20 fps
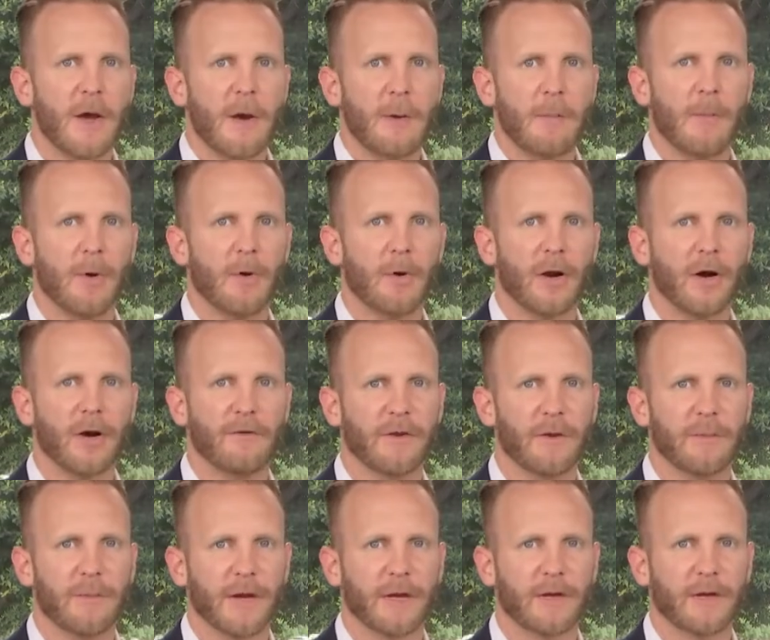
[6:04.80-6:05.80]
more of
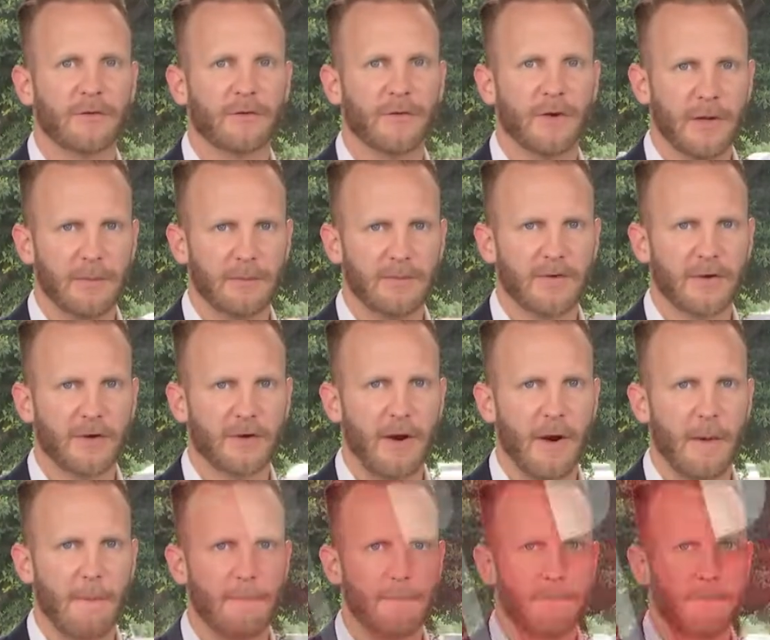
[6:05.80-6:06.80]
the American Dream. Stick around.